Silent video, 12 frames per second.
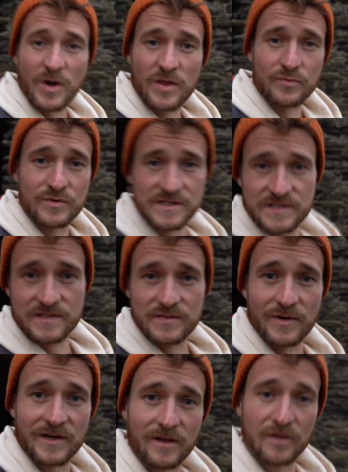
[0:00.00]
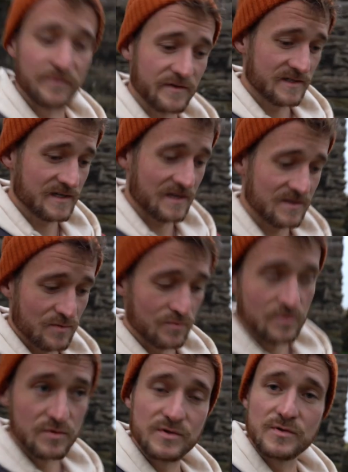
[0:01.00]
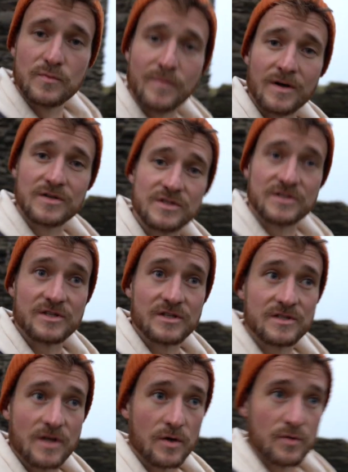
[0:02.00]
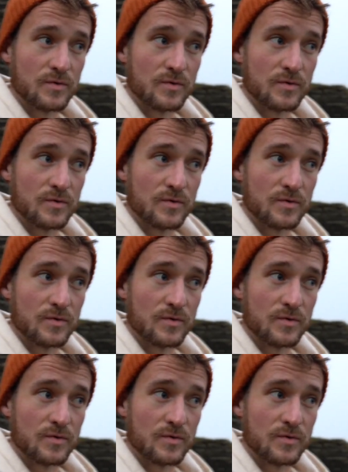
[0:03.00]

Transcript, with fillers: of the reasons why I love this castle ruin so much is just how